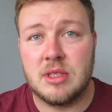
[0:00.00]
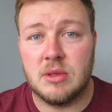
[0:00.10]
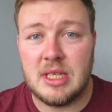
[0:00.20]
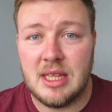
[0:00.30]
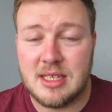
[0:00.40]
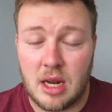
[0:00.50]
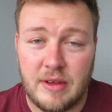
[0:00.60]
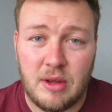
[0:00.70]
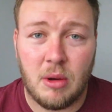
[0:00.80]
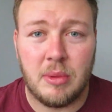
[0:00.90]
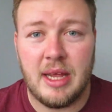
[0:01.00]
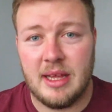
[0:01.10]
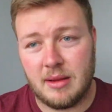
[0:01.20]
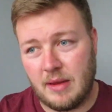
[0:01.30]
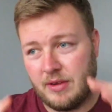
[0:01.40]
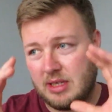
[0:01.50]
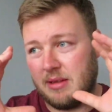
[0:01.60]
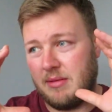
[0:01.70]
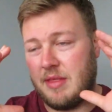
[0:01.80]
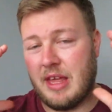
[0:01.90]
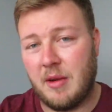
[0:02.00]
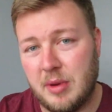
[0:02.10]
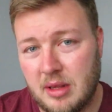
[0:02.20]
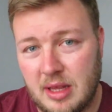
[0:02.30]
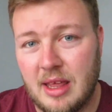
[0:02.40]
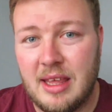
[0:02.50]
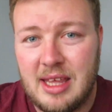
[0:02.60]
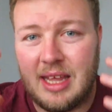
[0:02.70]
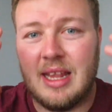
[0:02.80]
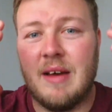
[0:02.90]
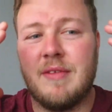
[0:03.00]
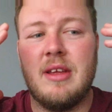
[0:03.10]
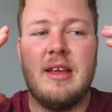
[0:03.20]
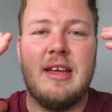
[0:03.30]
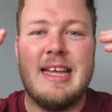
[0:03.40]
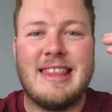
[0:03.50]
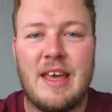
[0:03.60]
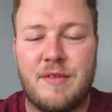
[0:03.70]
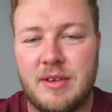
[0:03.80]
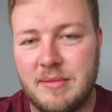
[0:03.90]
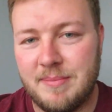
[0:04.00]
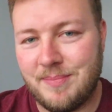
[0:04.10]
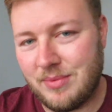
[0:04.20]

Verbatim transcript: So see at the start of the video, I'm going to, if it's a thing, i you can have different